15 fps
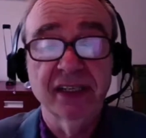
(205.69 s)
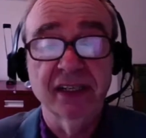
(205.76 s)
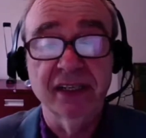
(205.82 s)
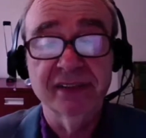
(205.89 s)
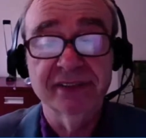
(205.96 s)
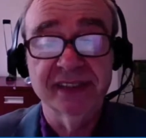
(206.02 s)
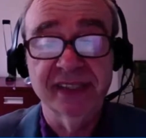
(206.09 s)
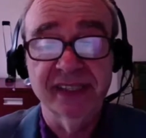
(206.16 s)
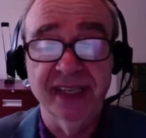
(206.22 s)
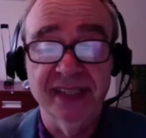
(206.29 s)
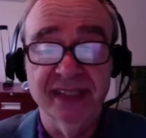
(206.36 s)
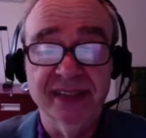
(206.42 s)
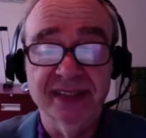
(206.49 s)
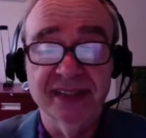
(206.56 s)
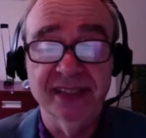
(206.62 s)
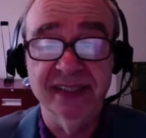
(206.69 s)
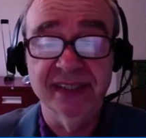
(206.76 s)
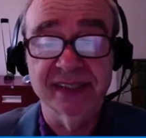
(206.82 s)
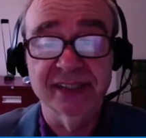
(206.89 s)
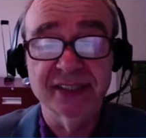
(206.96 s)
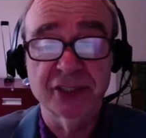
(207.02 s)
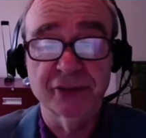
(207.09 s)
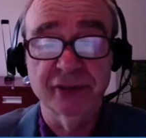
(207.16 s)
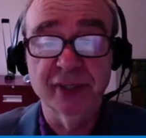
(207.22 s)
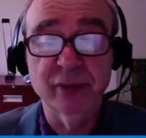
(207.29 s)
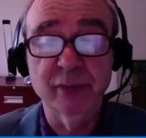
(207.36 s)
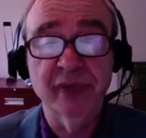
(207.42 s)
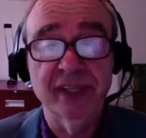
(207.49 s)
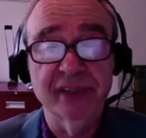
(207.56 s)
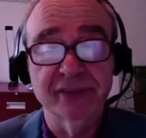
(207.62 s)
often edit English
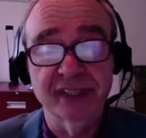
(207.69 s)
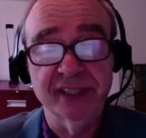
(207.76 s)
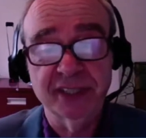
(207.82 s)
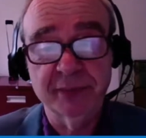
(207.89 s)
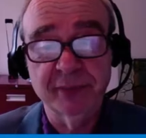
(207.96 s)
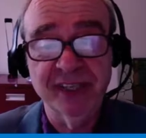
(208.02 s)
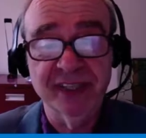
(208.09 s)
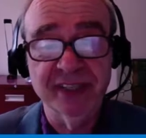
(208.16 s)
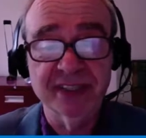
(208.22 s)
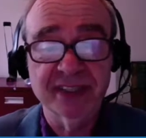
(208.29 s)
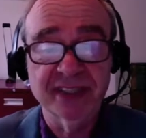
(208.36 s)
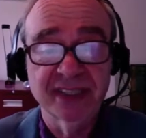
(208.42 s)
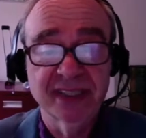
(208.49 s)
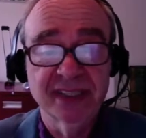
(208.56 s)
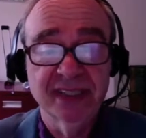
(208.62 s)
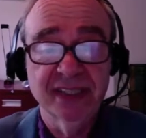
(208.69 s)
written by French speakers,